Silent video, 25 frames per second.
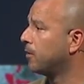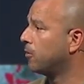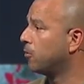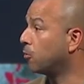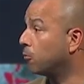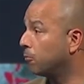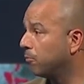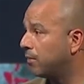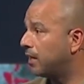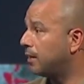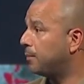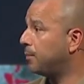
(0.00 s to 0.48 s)
Or
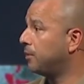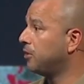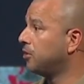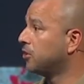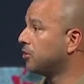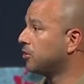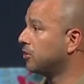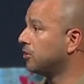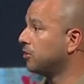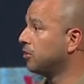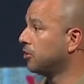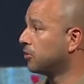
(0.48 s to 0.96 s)
maybe
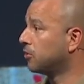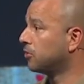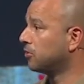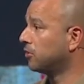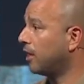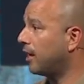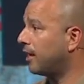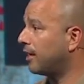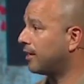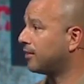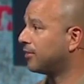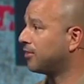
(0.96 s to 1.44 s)
you're
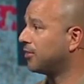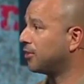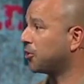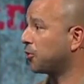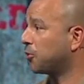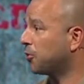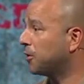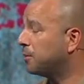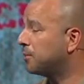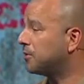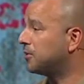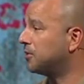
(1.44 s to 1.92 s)
like the
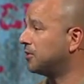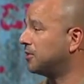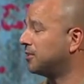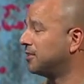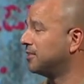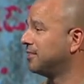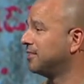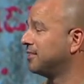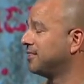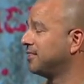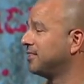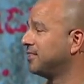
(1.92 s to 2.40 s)
criminal
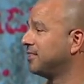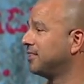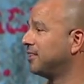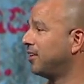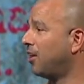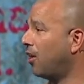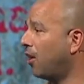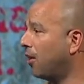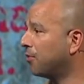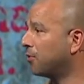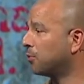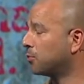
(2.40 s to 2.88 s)

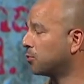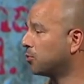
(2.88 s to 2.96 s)
on the